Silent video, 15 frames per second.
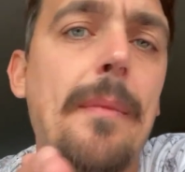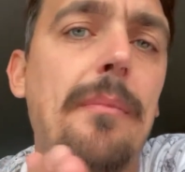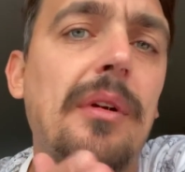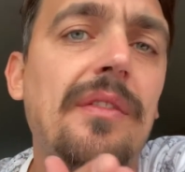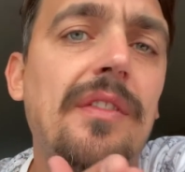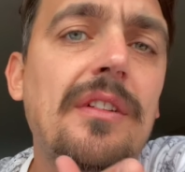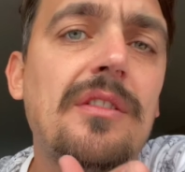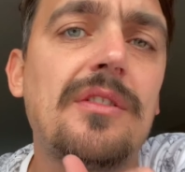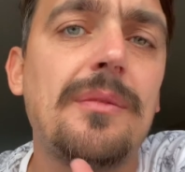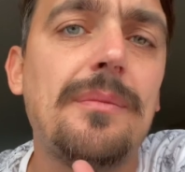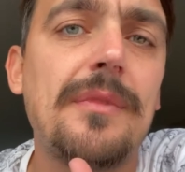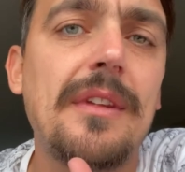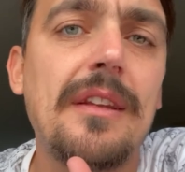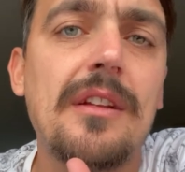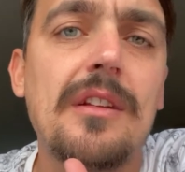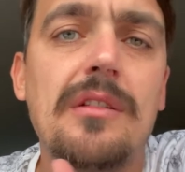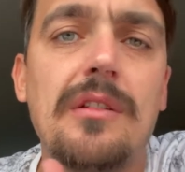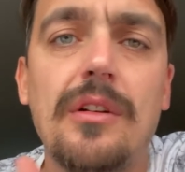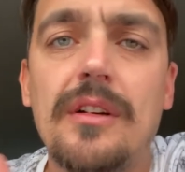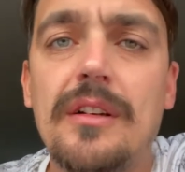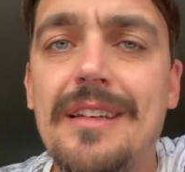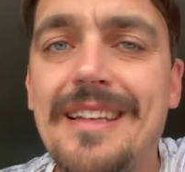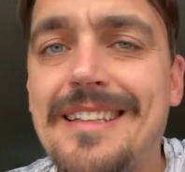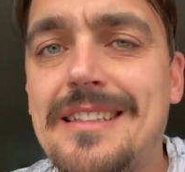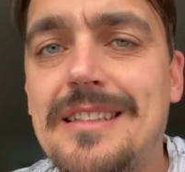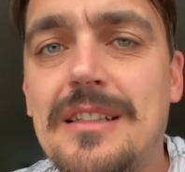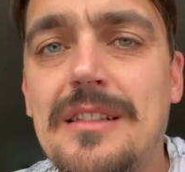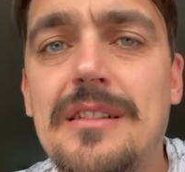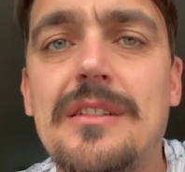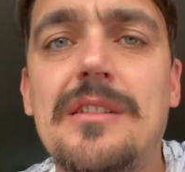But if it's something that's long
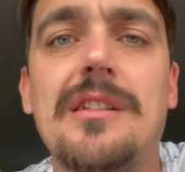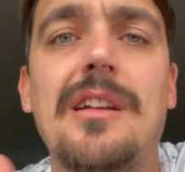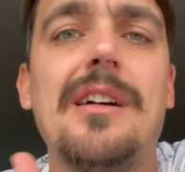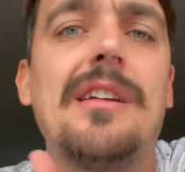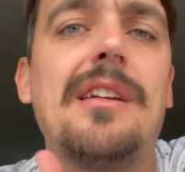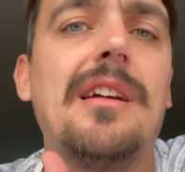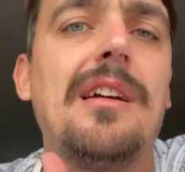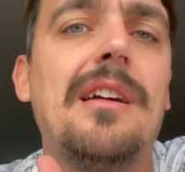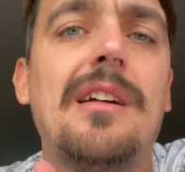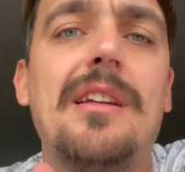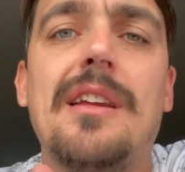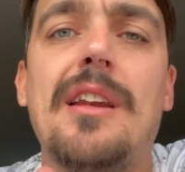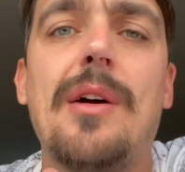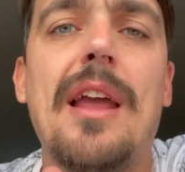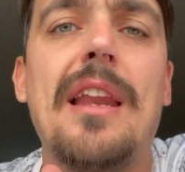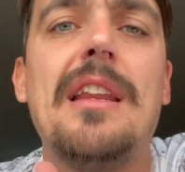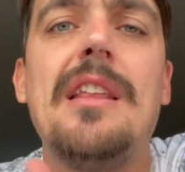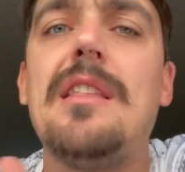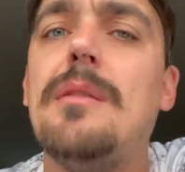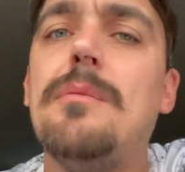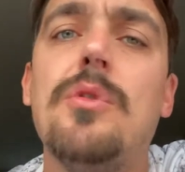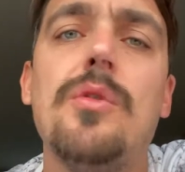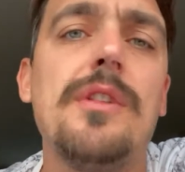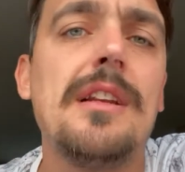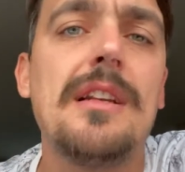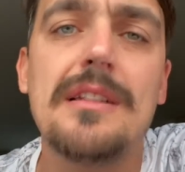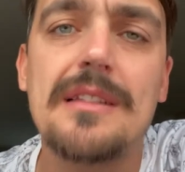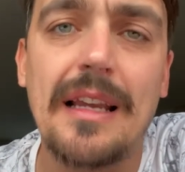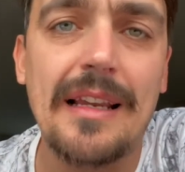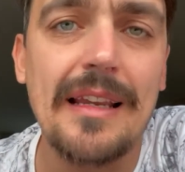distance, like, anything more than a
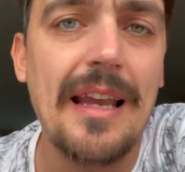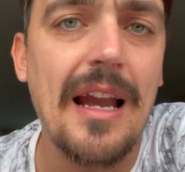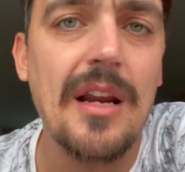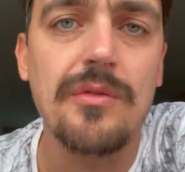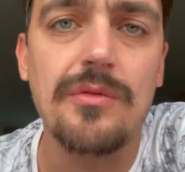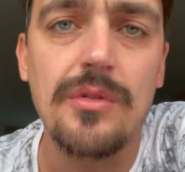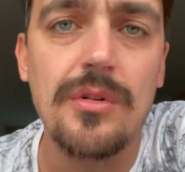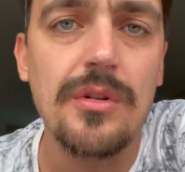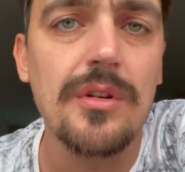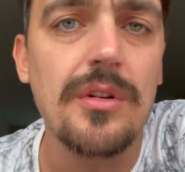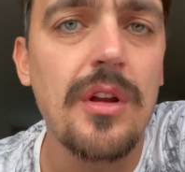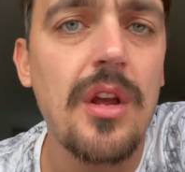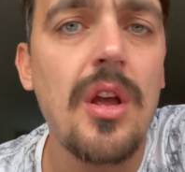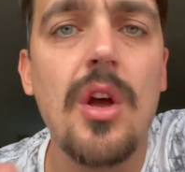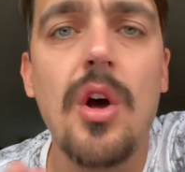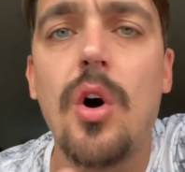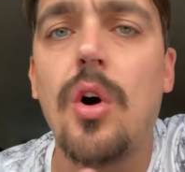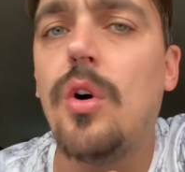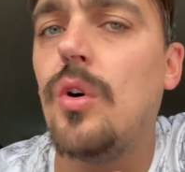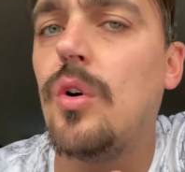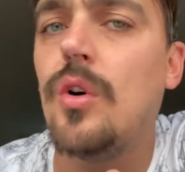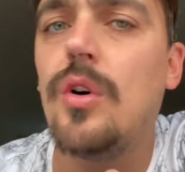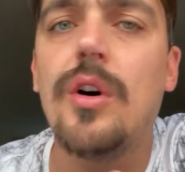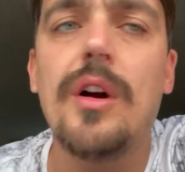10K run, or